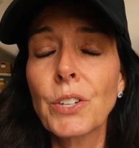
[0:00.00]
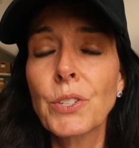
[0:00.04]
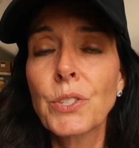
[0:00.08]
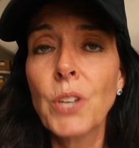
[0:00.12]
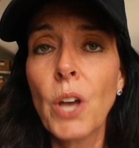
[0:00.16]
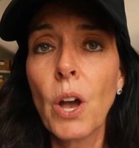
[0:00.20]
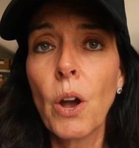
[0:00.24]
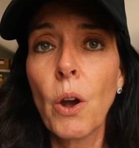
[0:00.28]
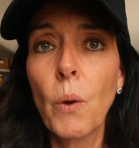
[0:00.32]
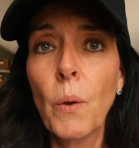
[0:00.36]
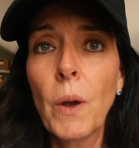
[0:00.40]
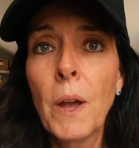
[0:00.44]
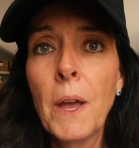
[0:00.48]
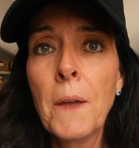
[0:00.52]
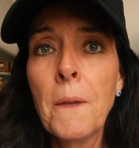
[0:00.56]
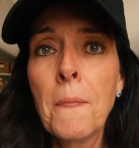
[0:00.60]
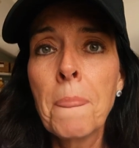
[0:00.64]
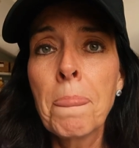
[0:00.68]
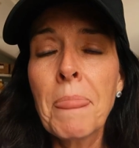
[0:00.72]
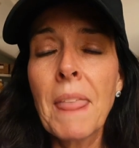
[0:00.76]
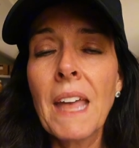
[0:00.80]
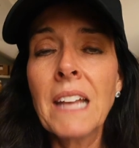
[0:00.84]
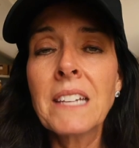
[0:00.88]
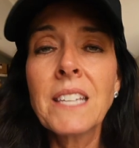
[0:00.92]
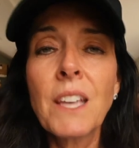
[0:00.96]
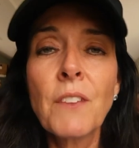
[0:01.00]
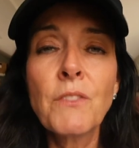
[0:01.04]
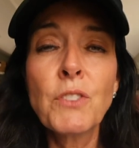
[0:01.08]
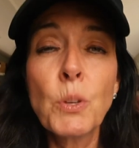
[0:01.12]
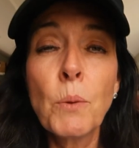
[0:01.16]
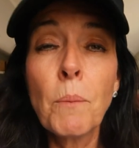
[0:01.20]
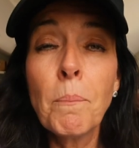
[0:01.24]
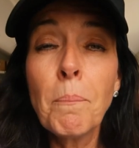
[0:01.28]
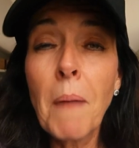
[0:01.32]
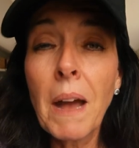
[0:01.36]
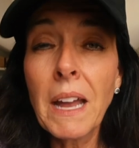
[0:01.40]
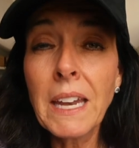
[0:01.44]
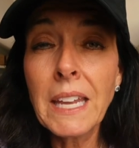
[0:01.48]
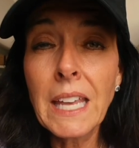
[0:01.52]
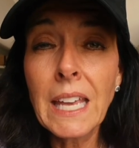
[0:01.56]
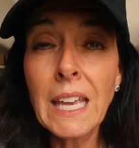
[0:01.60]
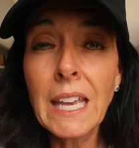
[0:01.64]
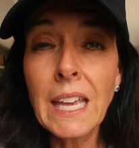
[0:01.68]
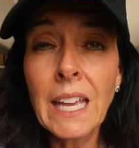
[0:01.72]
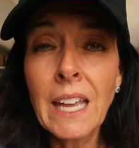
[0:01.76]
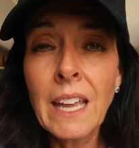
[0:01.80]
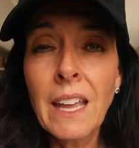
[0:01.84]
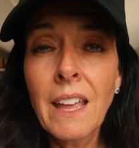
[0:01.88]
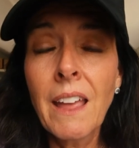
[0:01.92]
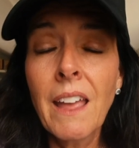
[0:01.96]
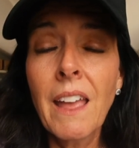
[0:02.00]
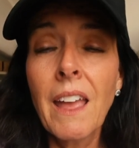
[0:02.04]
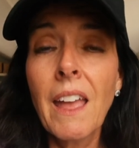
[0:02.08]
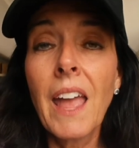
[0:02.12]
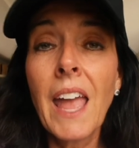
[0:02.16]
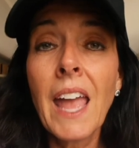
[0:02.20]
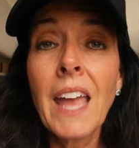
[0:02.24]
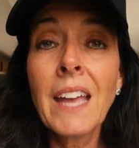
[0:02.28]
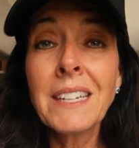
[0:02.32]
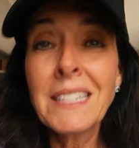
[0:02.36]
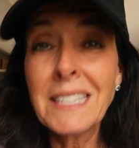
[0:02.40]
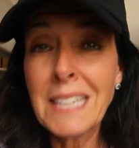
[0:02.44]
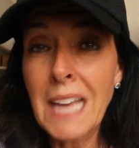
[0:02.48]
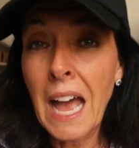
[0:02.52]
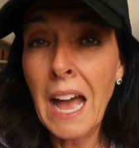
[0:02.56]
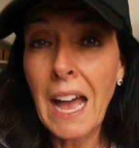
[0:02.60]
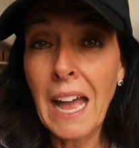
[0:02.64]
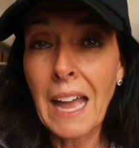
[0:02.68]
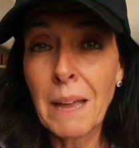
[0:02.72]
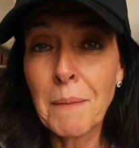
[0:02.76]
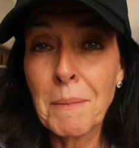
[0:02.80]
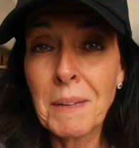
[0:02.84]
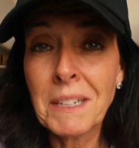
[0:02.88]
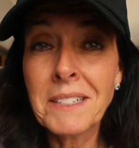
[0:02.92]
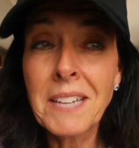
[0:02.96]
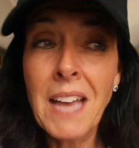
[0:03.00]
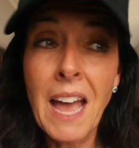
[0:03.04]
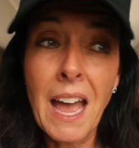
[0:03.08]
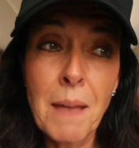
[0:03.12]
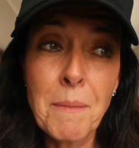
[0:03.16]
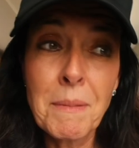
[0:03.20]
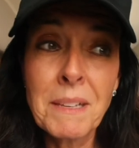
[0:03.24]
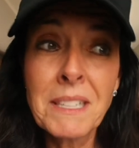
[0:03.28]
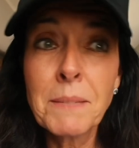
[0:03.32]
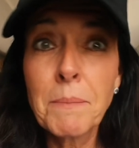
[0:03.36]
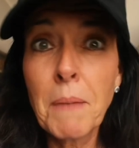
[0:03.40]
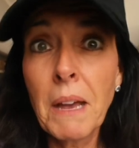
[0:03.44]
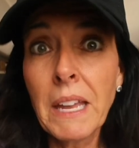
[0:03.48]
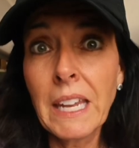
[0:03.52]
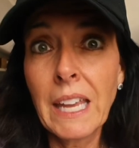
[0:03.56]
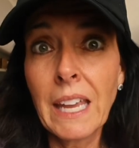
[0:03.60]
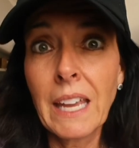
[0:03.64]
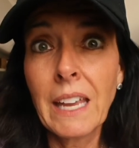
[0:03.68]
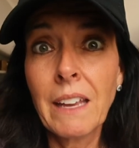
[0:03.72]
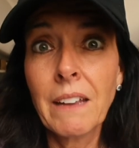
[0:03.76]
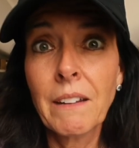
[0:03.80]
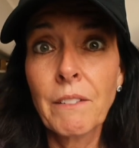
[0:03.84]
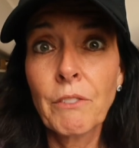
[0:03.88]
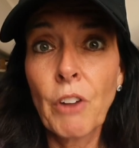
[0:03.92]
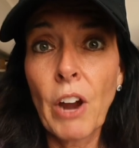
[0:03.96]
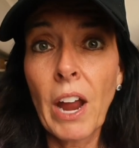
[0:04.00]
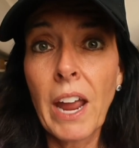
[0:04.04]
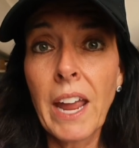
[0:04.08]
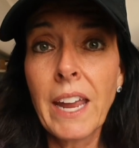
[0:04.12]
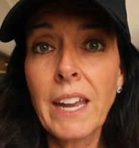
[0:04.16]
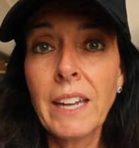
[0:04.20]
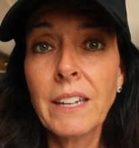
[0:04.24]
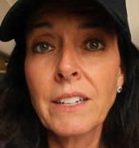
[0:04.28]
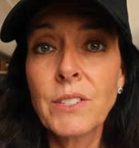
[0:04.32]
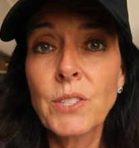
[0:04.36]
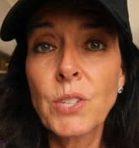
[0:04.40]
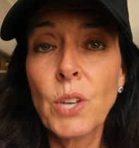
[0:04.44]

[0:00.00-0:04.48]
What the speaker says: So it saves you money and time is money, right?